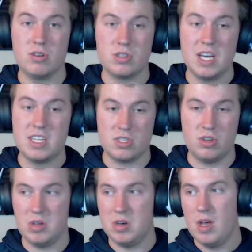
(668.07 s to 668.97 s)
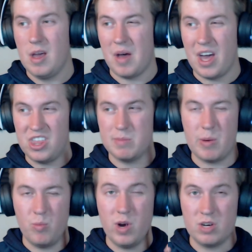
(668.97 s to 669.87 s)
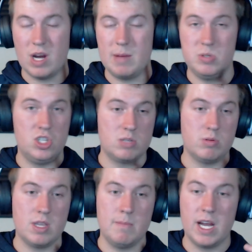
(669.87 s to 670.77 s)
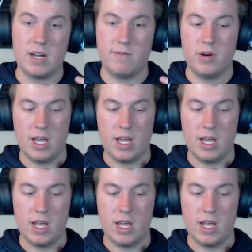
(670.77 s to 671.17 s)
So that's good. I think my one gripe is just with the microphone.